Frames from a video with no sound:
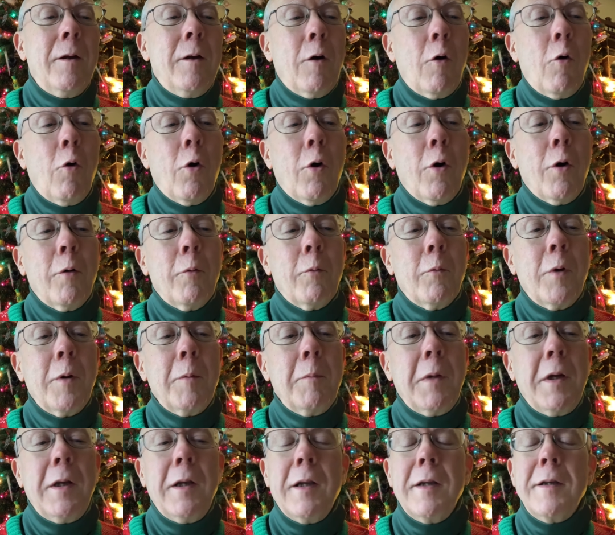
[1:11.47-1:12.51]
Or one
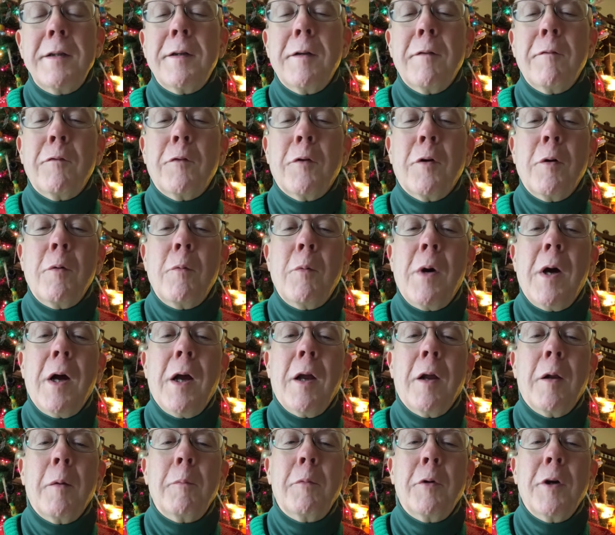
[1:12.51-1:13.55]
may listen for a
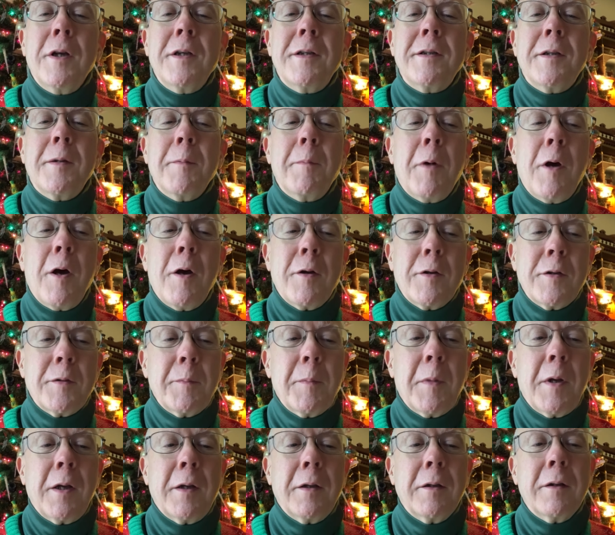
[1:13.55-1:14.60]
while, press the pause
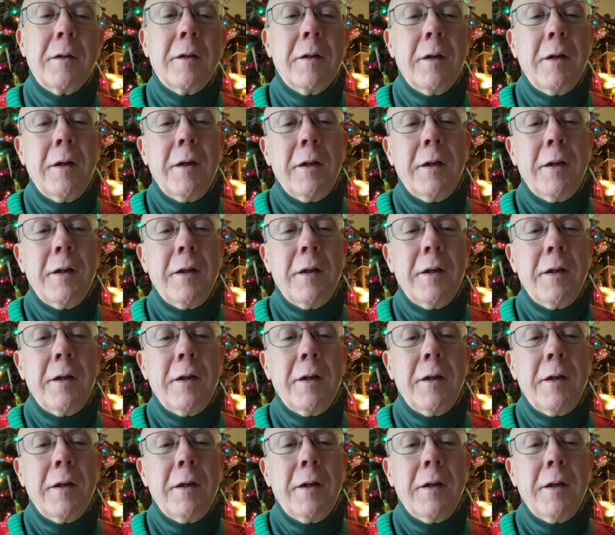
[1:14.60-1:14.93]
button,